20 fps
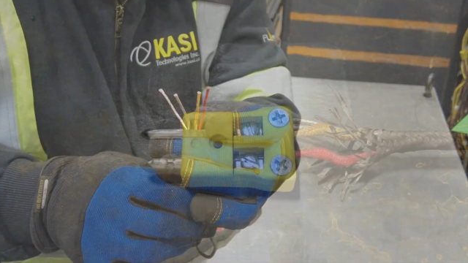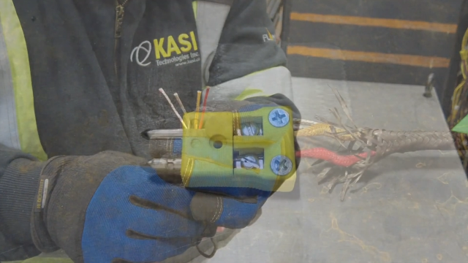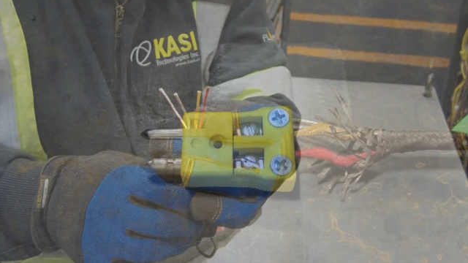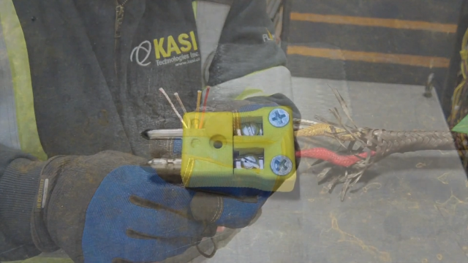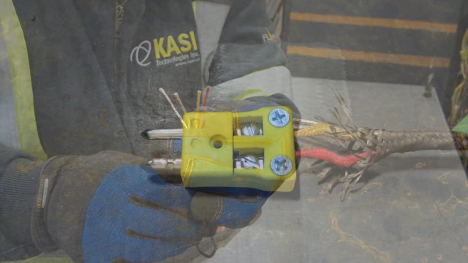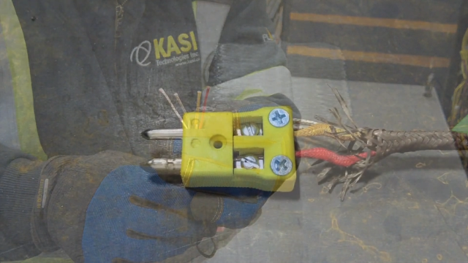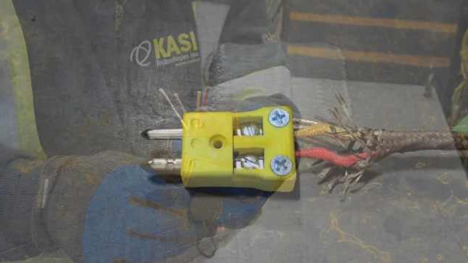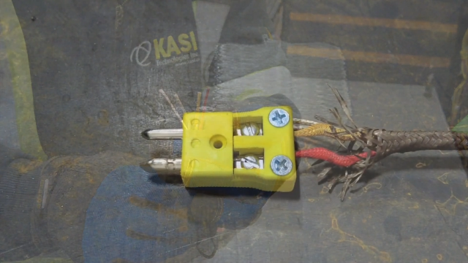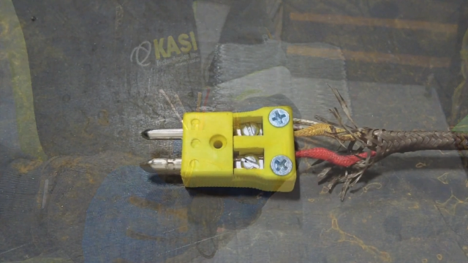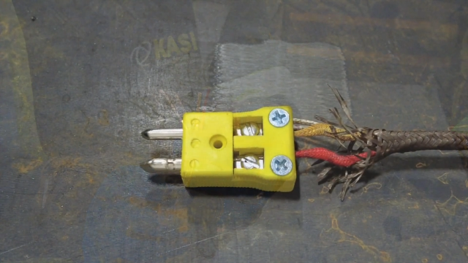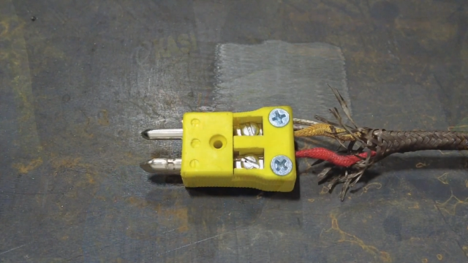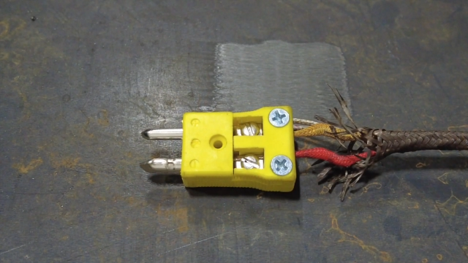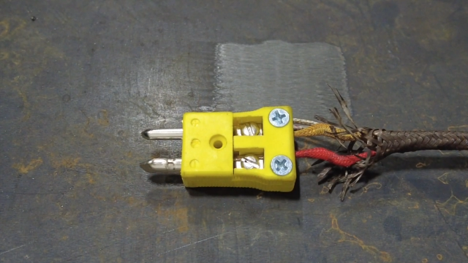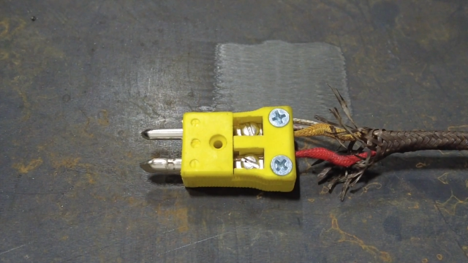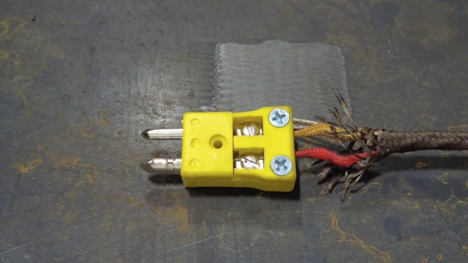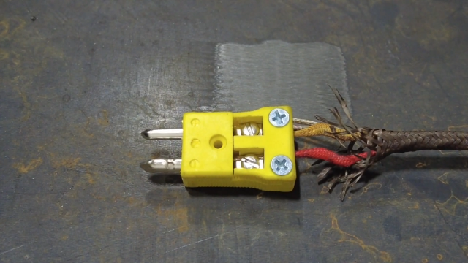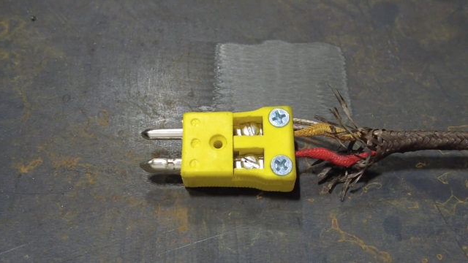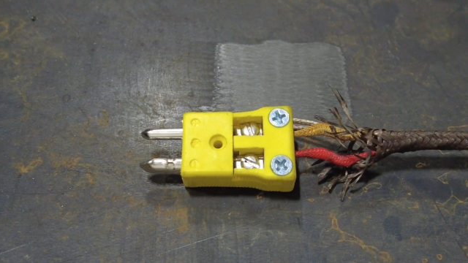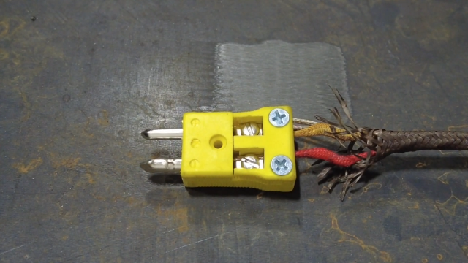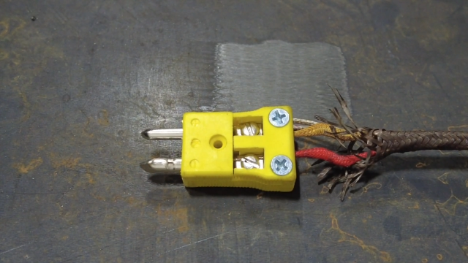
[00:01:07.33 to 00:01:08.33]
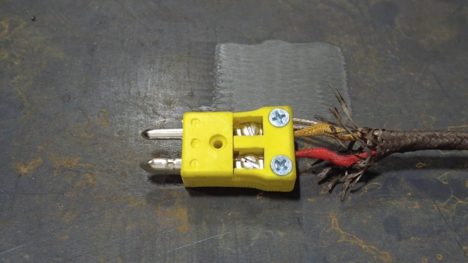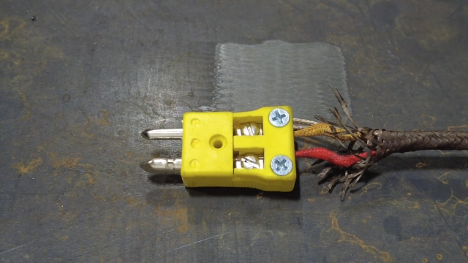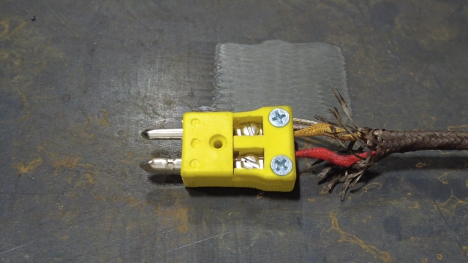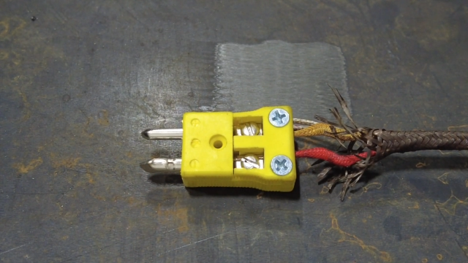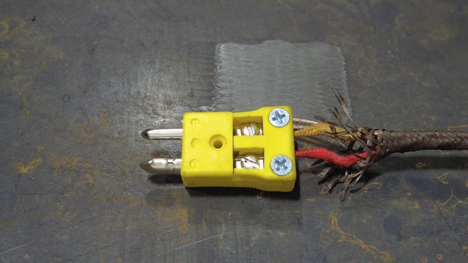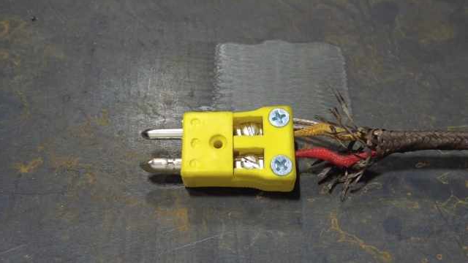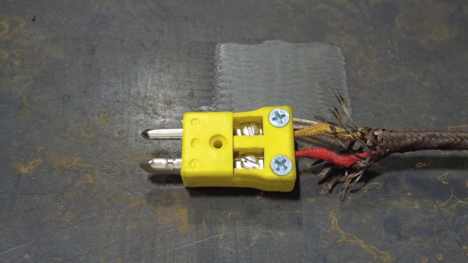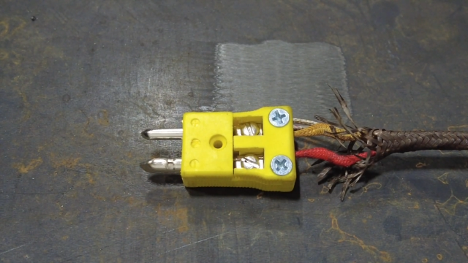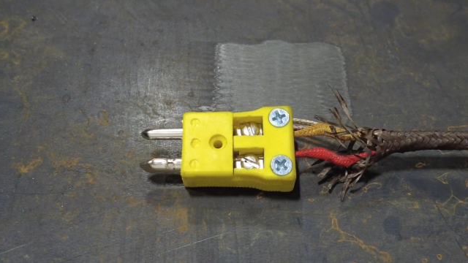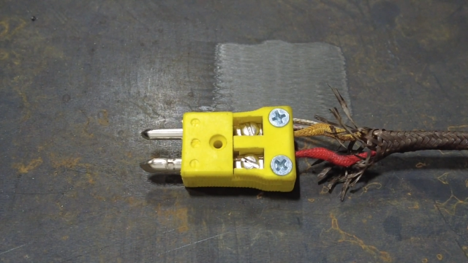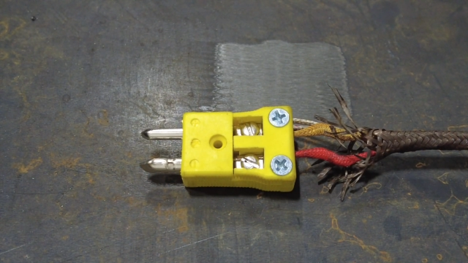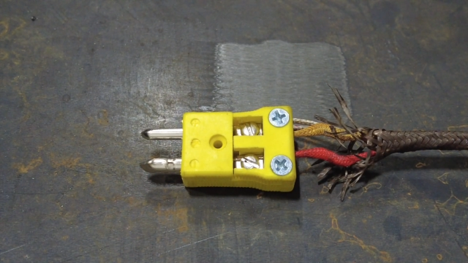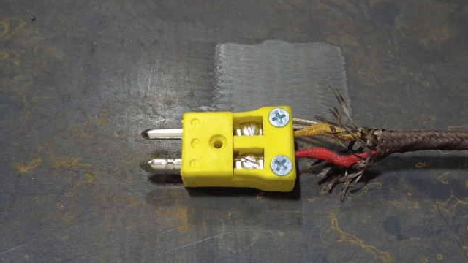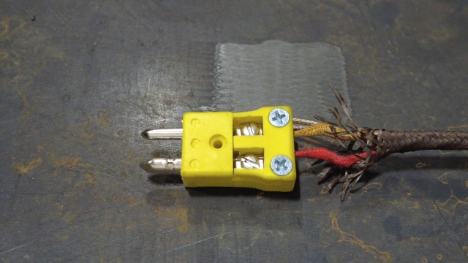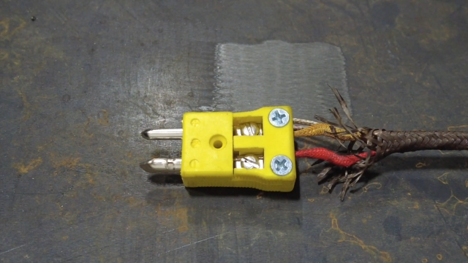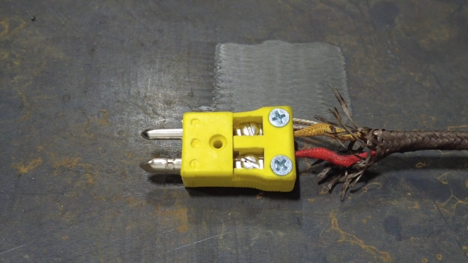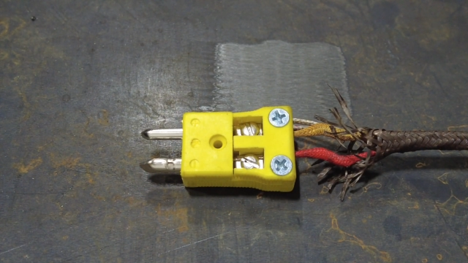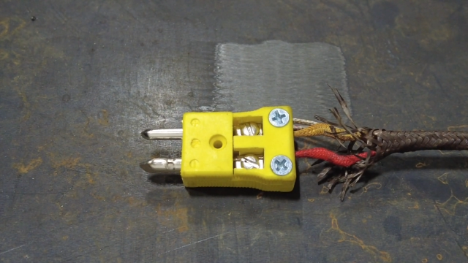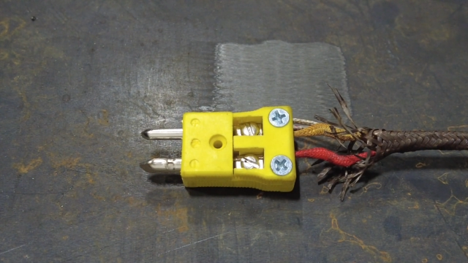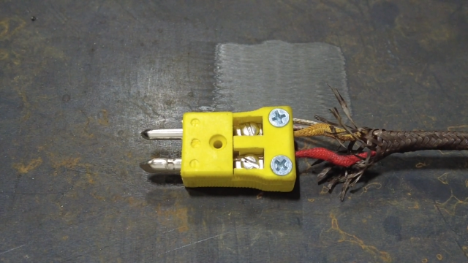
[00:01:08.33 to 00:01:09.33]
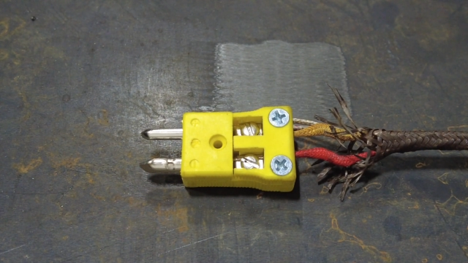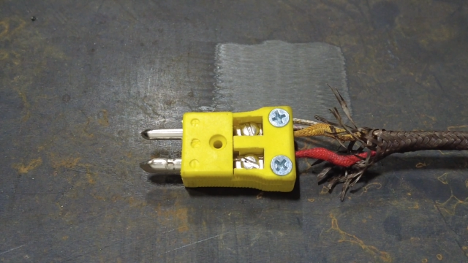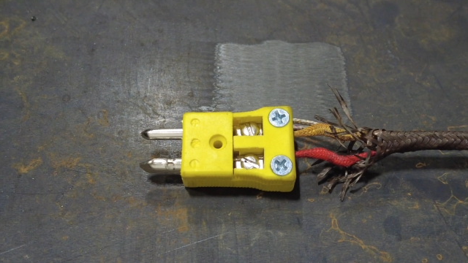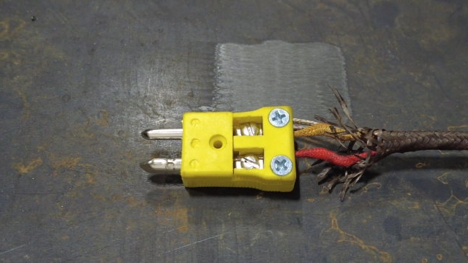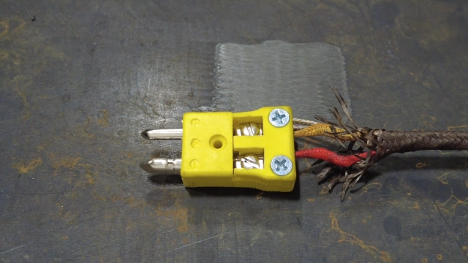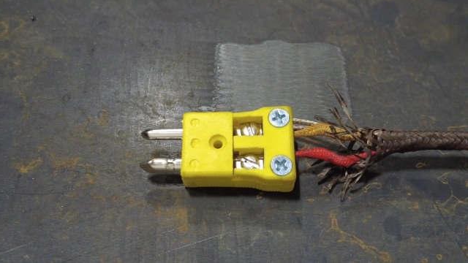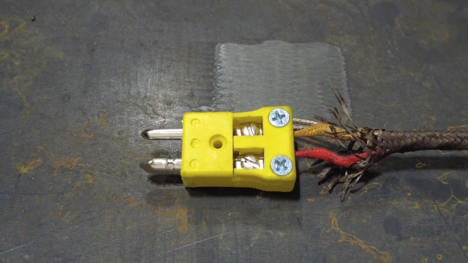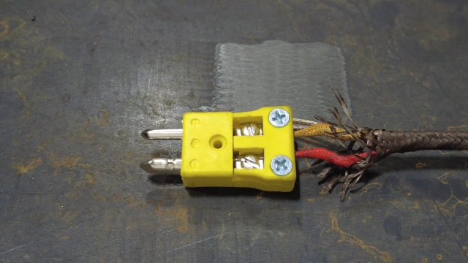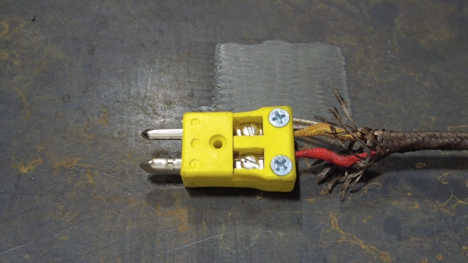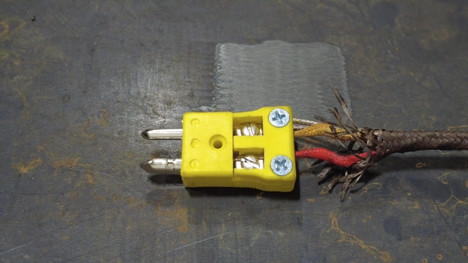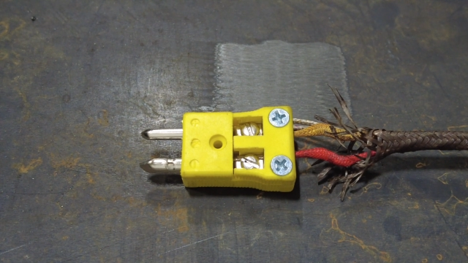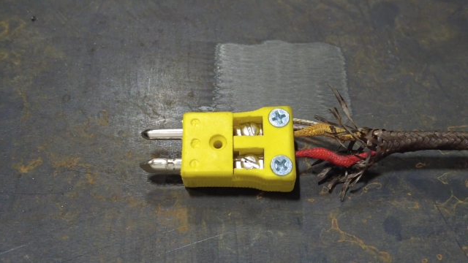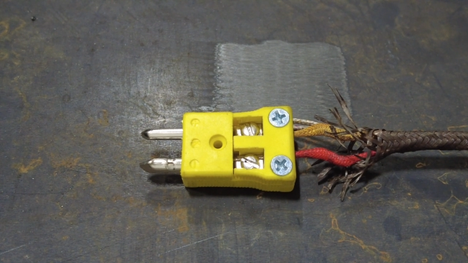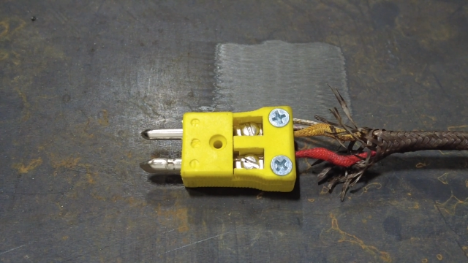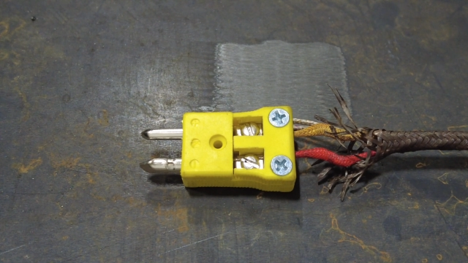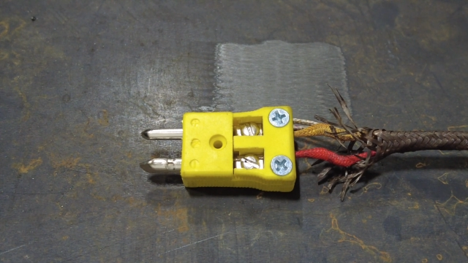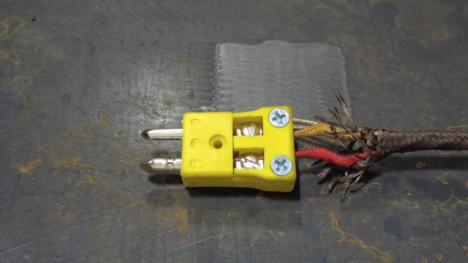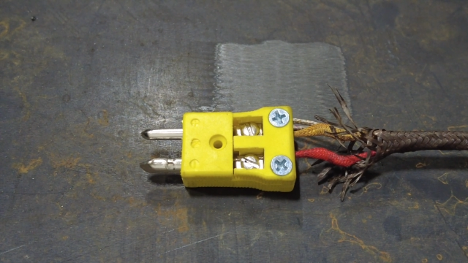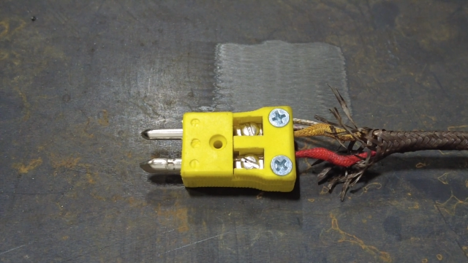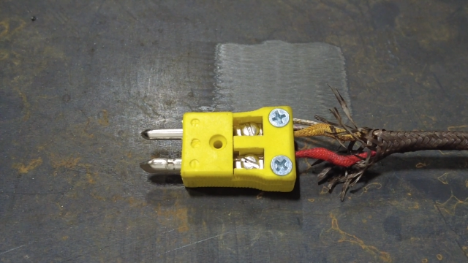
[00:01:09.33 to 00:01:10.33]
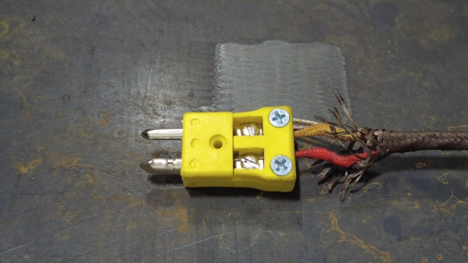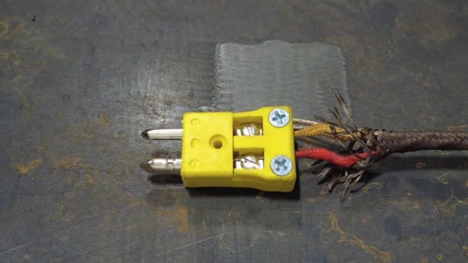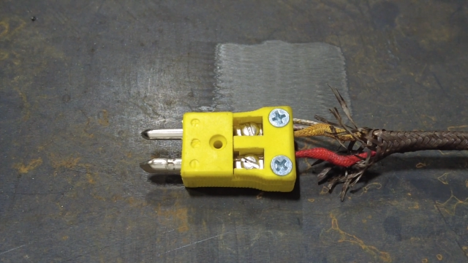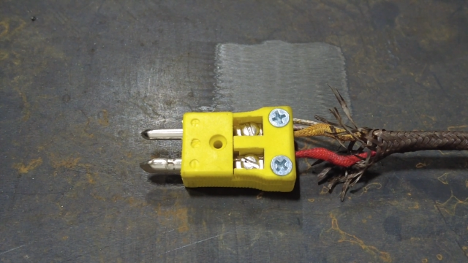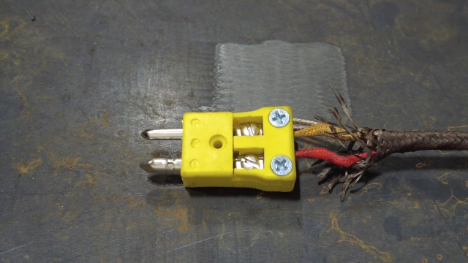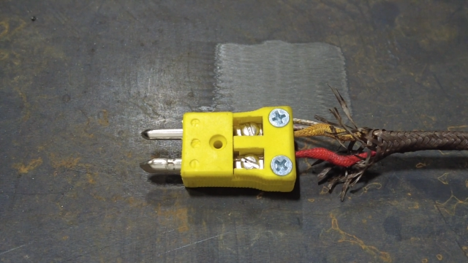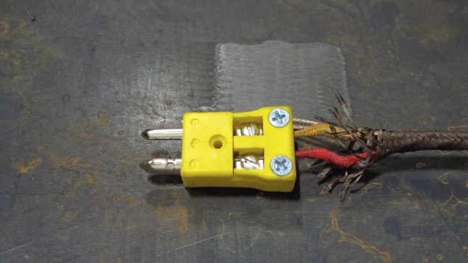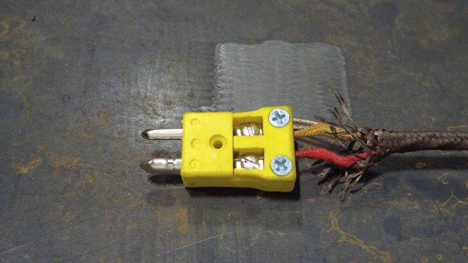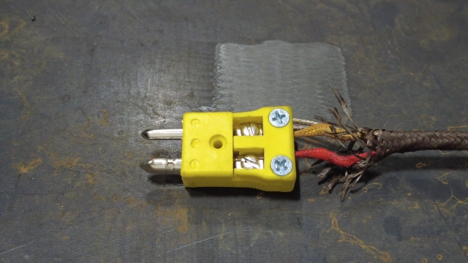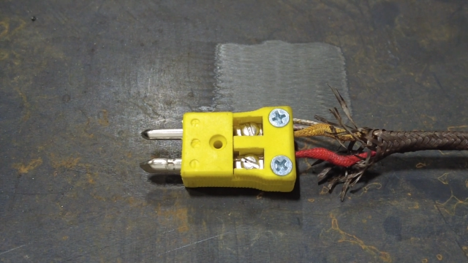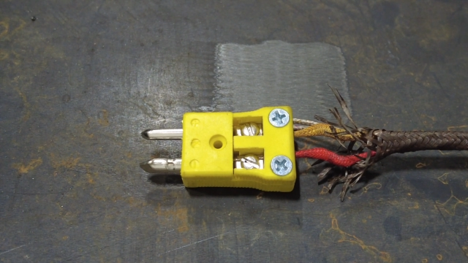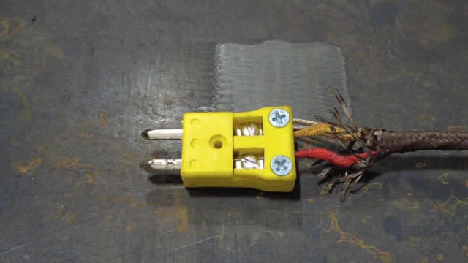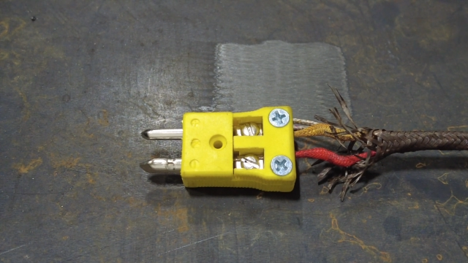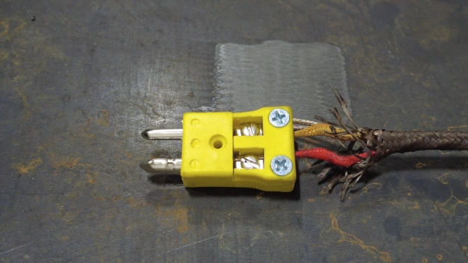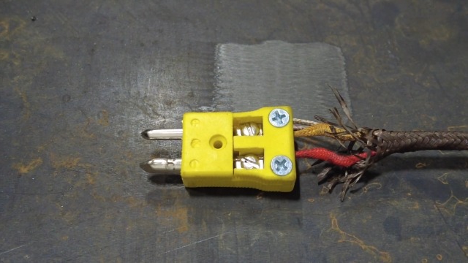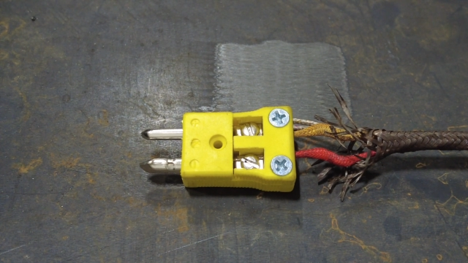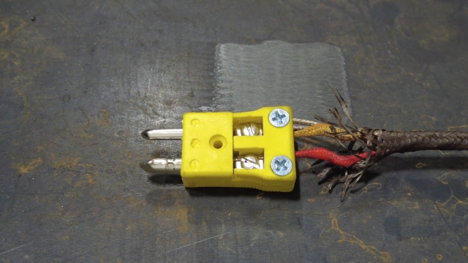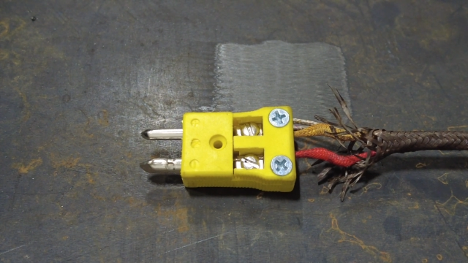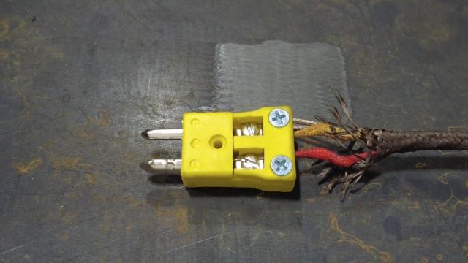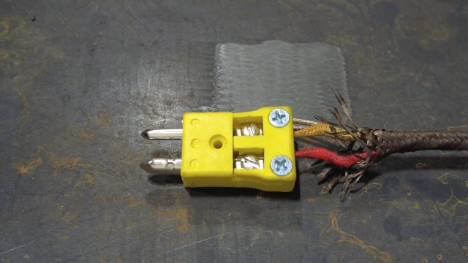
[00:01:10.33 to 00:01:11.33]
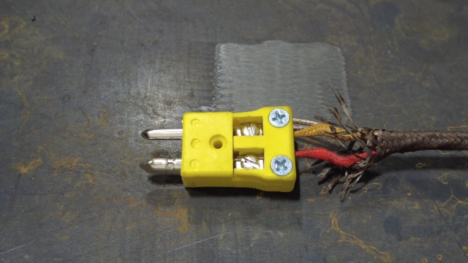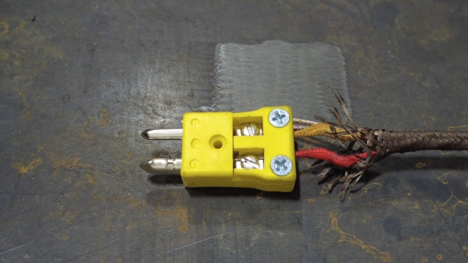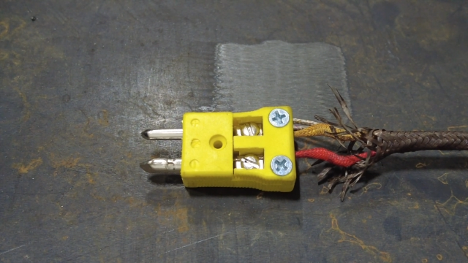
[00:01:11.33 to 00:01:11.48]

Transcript: (no speaker visible)